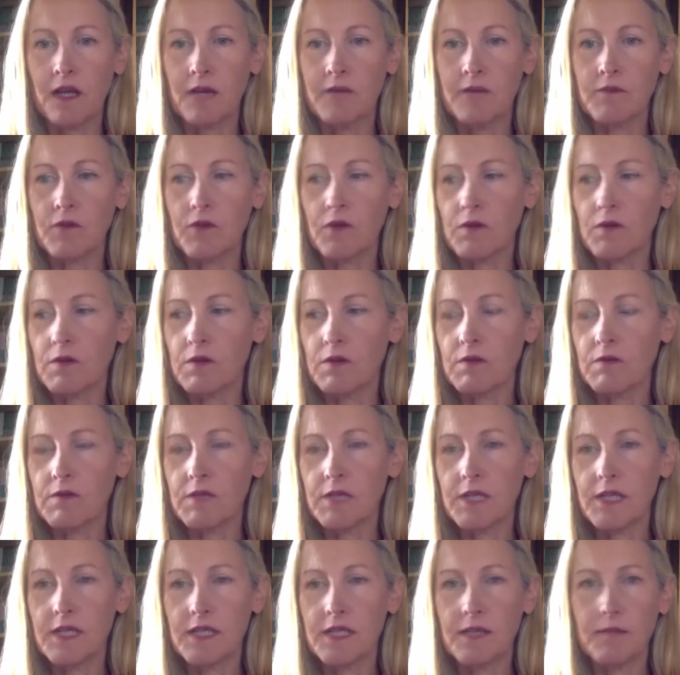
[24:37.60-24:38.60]
I'm not
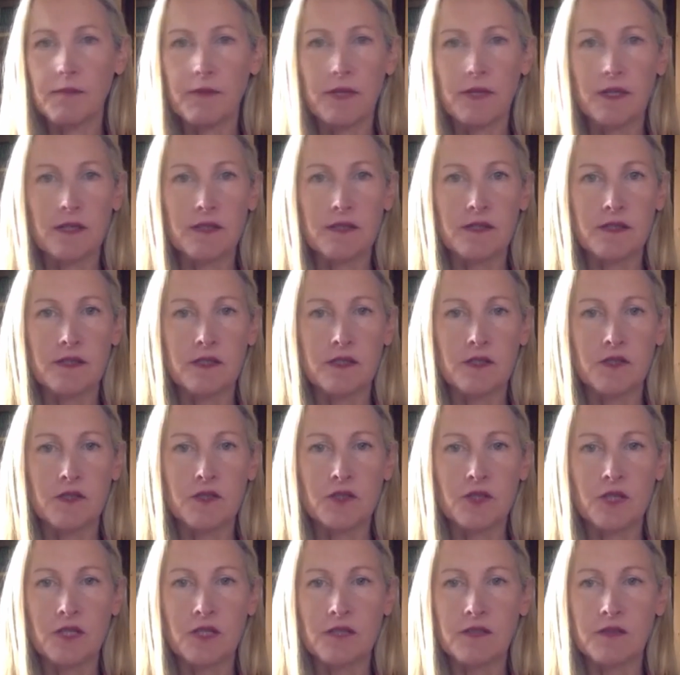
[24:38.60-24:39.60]
really a person who
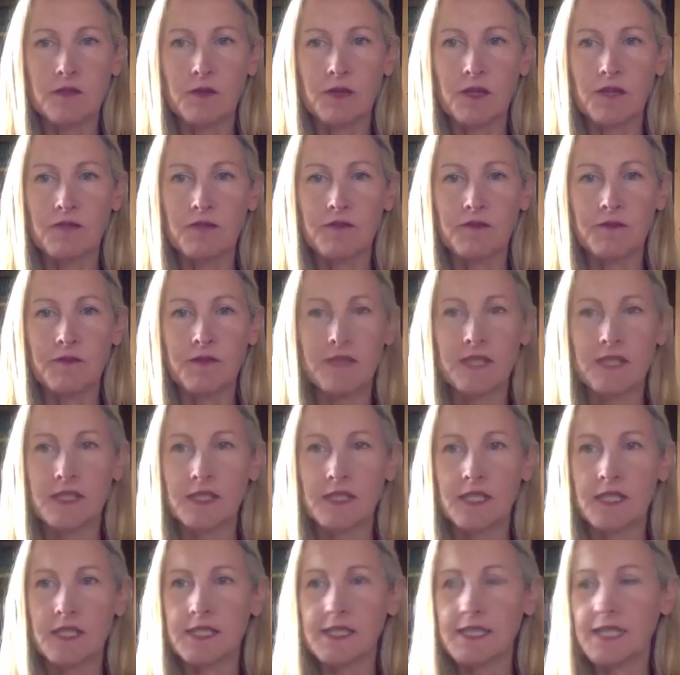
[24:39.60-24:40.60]
shies away from
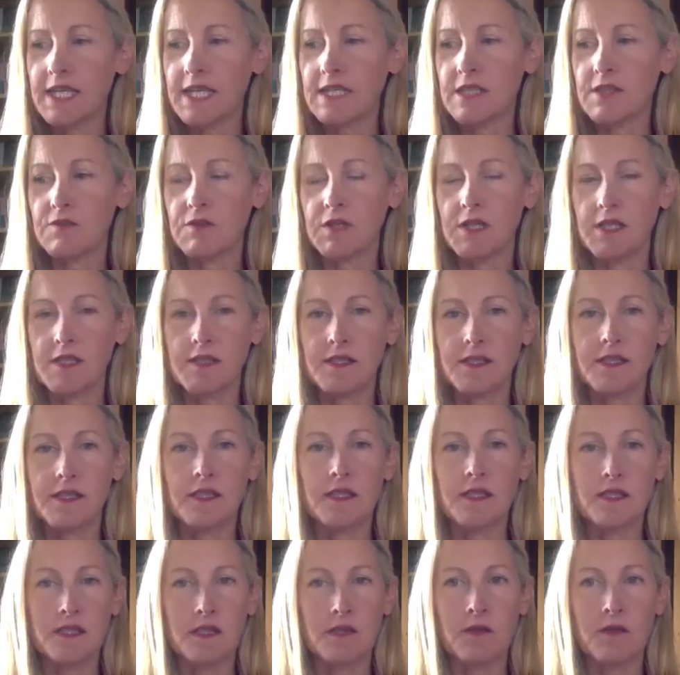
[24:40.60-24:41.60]
things. I take risks.
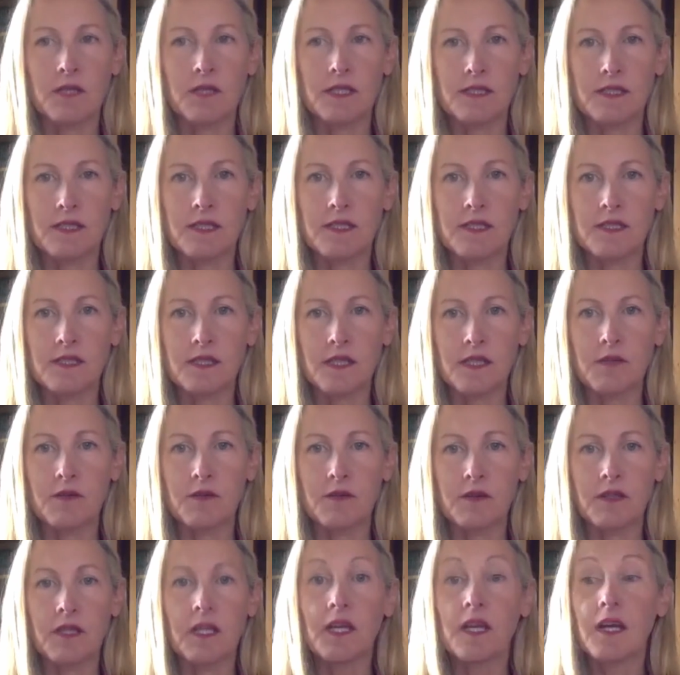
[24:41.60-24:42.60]
And so I did so
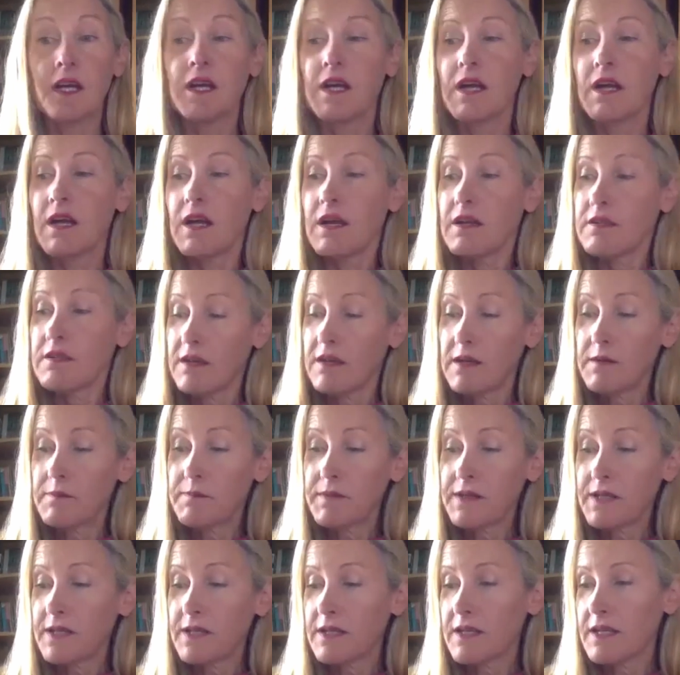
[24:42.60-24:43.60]
in
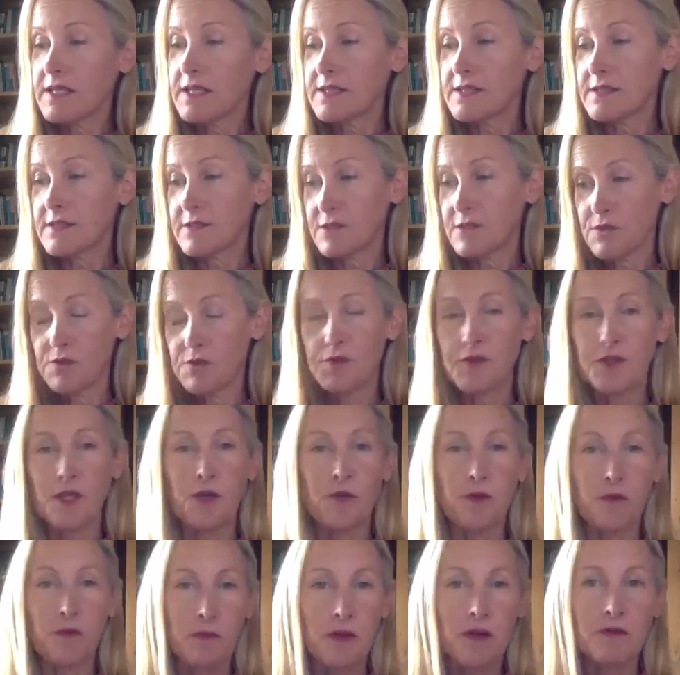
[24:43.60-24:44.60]
therapy, and I do
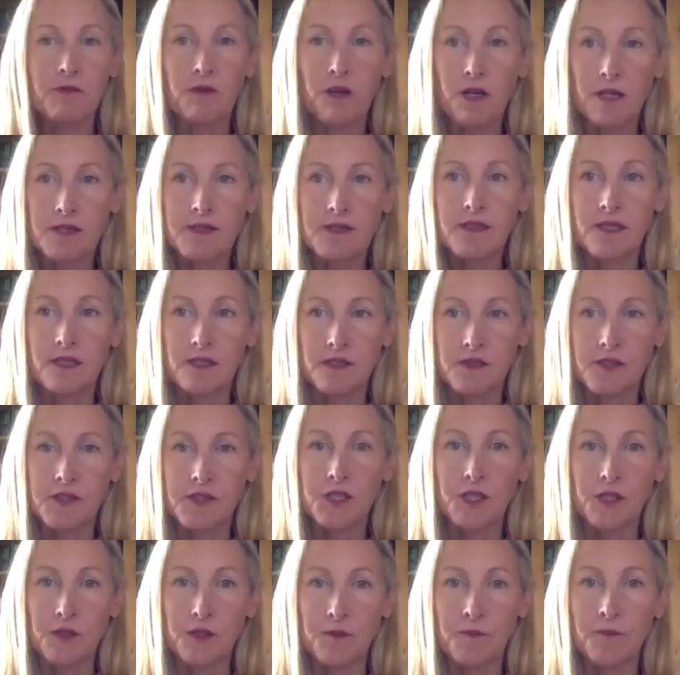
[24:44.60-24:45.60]
so in my writing
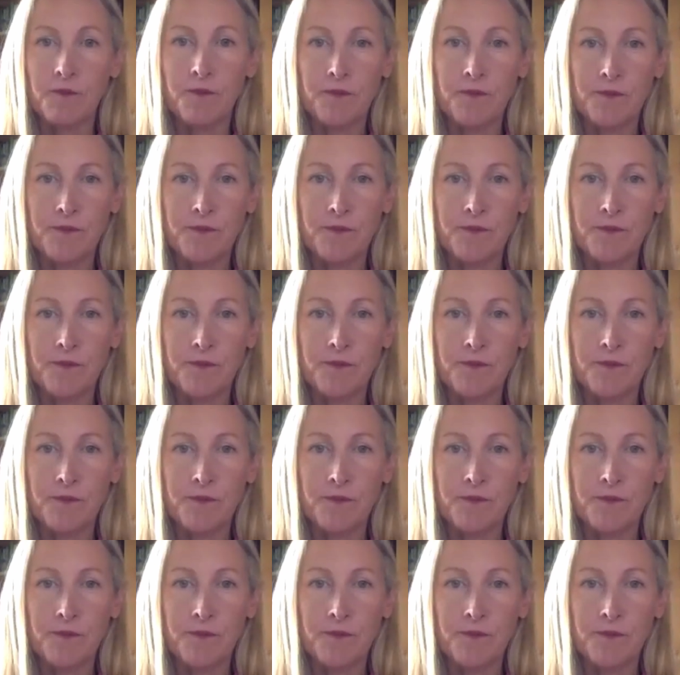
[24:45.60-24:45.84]
too.